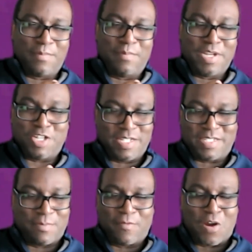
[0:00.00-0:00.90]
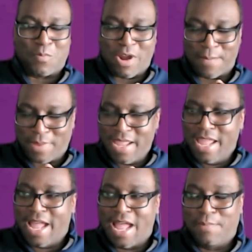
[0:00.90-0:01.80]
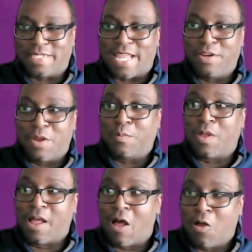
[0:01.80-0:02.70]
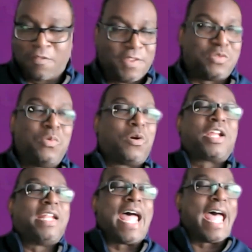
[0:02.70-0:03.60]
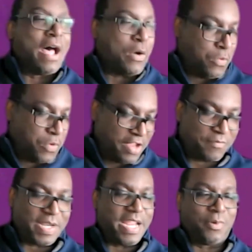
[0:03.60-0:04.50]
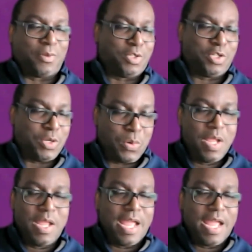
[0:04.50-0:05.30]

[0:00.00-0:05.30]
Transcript: mentioned in some of our prep, is that all of this work and how we have been able to,